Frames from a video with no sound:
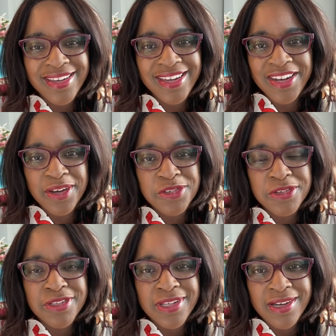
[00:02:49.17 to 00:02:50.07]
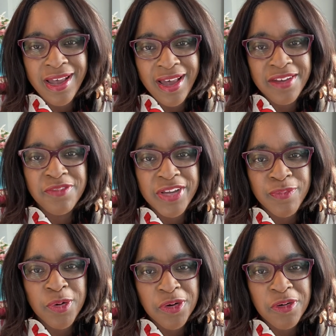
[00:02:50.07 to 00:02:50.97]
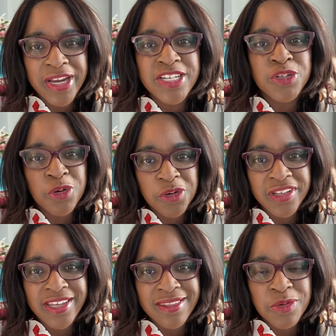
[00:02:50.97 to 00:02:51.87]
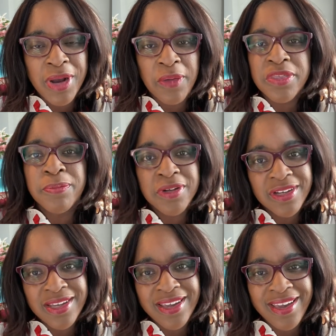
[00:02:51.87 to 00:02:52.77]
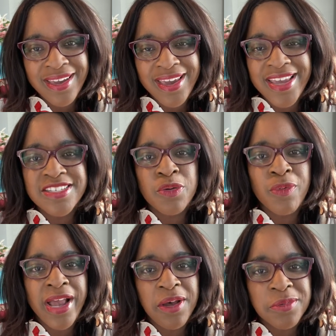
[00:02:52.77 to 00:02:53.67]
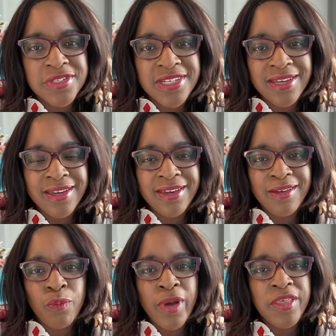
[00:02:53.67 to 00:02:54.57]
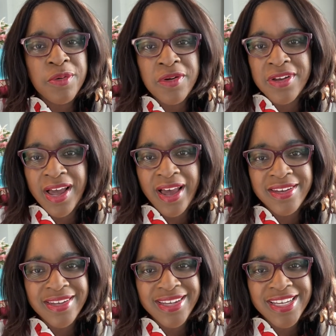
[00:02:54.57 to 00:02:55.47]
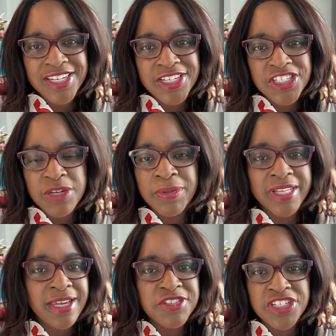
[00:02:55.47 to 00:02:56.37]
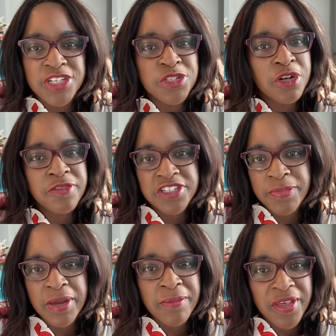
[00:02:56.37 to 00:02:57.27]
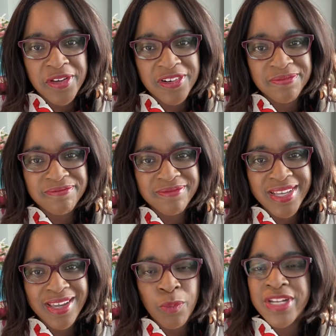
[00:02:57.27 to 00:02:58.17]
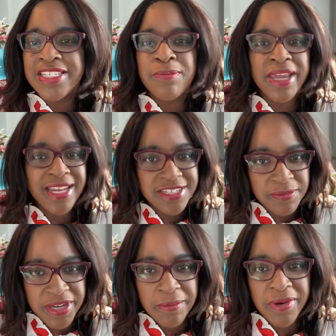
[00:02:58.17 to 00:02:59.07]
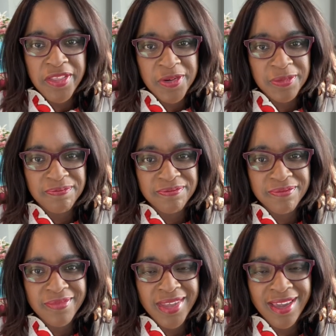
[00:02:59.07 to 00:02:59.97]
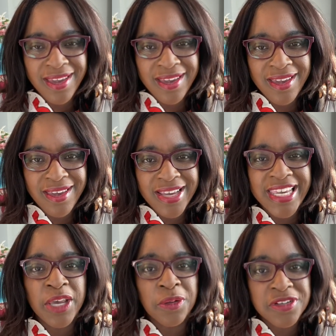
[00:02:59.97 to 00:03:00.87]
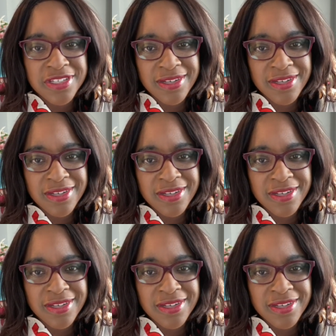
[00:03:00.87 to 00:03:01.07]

the conflict for her internally throughout the book is around whether or not she believes she deserves to be a mother. What does it mean to be a mother? Guilt